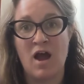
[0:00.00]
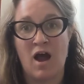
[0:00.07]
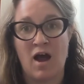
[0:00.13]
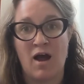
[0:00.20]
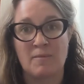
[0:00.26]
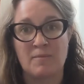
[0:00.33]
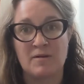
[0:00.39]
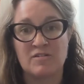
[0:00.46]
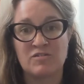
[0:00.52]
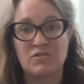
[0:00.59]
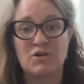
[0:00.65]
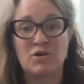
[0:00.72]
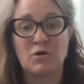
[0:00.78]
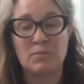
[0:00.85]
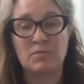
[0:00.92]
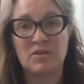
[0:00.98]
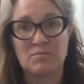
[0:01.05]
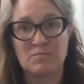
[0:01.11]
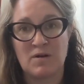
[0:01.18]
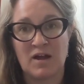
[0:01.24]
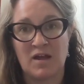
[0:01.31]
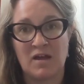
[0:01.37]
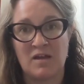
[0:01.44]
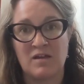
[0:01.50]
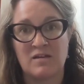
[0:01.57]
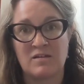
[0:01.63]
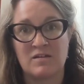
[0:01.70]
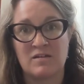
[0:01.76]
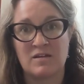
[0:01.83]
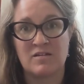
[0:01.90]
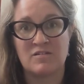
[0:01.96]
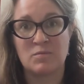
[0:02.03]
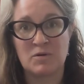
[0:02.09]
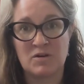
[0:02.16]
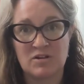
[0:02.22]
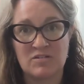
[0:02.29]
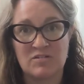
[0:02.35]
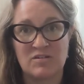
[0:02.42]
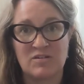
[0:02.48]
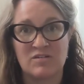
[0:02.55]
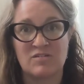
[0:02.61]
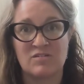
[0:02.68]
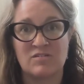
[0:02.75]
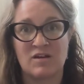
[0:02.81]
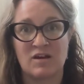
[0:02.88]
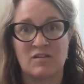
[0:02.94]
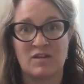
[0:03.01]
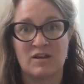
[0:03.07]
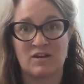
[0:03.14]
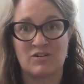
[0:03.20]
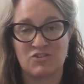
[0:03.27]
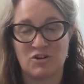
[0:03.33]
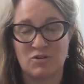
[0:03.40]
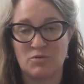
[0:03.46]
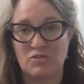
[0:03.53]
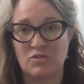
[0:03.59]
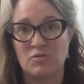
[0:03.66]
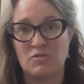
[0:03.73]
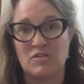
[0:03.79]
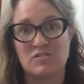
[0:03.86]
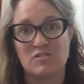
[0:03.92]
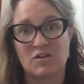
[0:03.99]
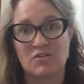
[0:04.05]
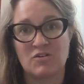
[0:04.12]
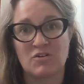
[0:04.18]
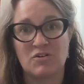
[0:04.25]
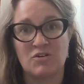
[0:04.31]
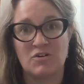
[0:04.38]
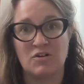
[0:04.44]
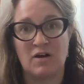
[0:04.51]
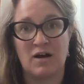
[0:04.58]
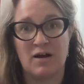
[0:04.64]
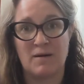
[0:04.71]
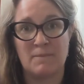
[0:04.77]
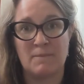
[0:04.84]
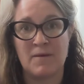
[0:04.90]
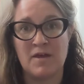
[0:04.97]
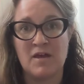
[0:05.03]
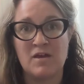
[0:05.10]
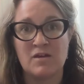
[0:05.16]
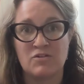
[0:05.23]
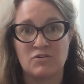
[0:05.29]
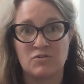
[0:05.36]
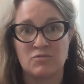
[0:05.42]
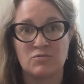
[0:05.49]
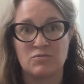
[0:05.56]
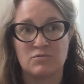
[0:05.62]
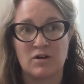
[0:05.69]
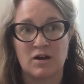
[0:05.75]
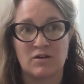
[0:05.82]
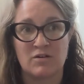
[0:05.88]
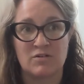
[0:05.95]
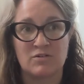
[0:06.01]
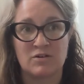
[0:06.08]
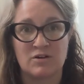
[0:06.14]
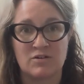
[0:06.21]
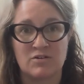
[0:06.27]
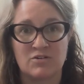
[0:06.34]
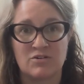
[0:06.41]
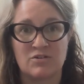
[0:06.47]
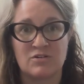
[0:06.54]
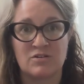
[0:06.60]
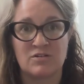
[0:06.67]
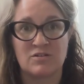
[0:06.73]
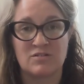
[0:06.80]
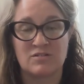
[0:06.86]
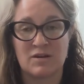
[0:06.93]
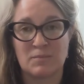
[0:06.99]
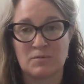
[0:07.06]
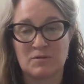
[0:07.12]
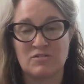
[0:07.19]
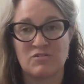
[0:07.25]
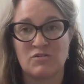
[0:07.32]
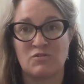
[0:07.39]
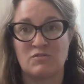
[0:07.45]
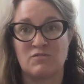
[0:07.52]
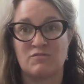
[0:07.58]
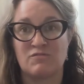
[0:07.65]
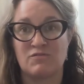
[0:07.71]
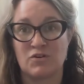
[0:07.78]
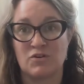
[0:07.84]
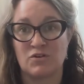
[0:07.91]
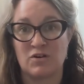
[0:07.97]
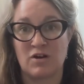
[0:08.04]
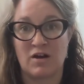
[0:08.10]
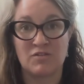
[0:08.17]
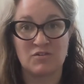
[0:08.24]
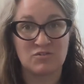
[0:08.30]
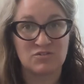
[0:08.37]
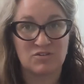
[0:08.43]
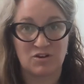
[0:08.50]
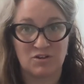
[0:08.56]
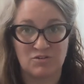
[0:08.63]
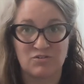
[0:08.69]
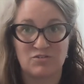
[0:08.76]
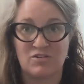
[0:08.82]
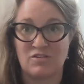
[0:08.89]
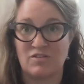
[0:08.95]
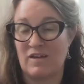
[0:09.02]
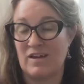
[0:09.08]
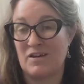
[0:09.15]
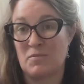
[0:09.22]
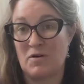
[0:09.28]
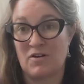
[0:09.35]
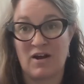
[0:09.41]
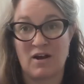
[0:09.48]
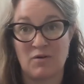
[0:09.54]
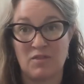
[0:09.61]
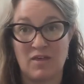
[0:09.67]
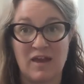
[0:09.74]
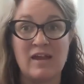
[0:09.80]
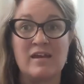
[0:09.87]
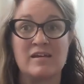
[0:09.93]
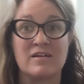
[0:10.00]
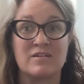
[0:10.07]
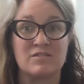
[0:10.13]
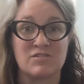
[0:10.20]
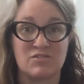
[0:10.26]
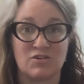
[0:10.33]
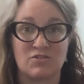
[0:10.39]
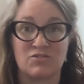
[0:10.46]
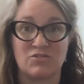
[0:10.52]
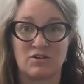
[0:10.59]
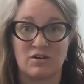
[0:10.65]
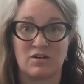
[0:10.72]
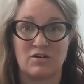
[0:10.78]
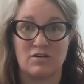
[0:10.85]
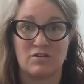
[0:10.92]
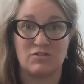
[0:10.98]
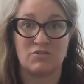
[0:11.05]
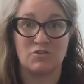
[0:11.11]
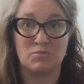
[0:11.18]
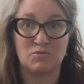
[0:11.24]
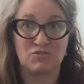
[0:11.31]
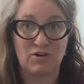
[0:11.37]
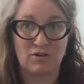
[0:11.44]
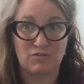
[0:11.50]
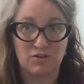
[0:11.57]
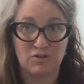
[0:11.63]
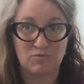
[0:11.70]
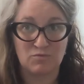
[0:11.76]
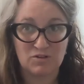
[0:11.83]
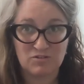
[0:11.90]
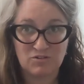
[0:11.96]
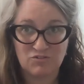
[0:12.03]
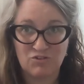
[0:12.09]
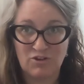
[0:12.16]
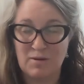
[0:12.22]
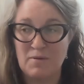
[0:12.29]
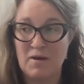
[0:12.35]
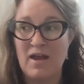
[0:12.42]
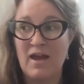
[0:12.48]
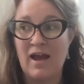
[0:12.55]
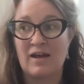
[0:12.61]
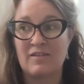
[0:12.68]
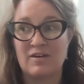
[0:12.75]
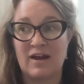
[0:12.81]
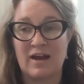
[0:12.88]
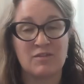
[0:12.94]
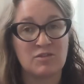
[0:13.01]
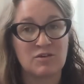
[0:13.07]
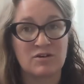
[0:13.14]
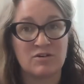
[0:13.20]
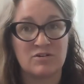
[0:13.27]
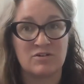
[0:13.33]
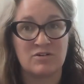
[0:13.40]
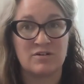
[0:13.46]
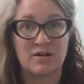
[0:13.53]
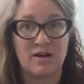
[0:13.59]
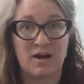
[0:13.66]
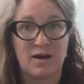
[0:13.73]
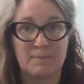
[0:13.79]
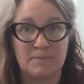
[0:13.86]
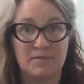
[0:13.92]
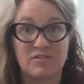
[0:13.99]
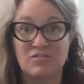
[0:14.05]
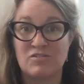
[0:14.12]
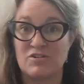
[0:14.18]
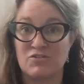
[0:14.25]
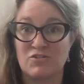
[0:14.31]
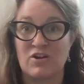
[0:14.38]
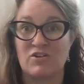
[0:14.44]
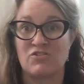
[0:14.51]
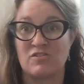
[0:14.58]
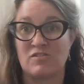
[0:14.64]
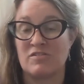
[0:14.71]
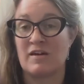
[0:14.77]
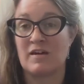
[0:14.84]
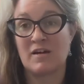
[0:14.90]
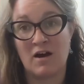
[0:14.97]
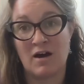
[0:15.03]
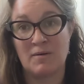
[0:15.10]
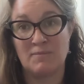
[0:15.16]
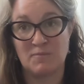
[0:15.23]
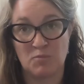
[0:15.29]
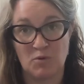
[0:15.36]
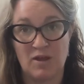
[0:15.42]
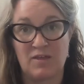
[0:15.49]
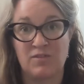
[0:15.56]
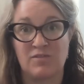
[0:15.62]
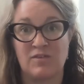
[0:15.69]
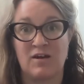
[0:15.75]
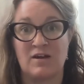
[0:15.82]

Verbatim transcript: And so I hope that my experiences that I share with you in this article, are a good stepping stone for other scholars to think about how they can start a human trafficking research lab and the ethical considerations that come with